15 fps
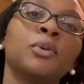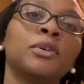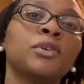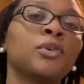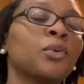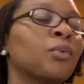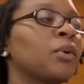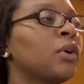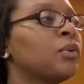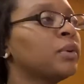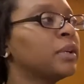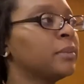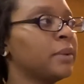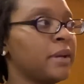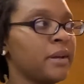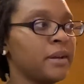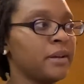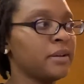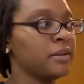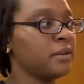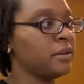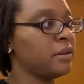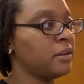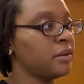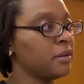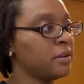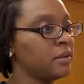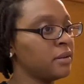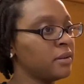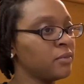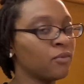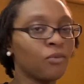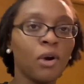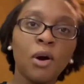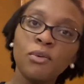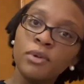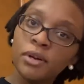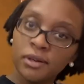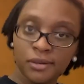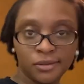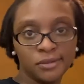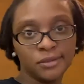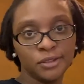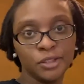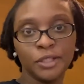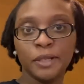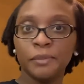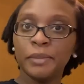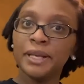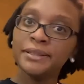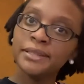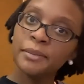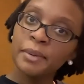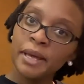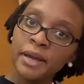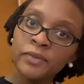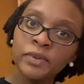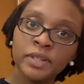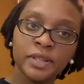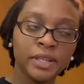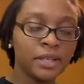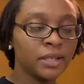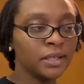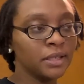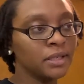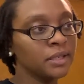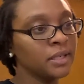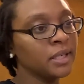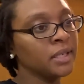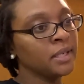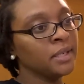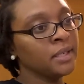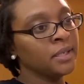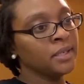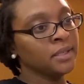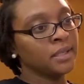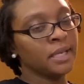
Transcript: with Corona, man, Rona, she done messed up everything.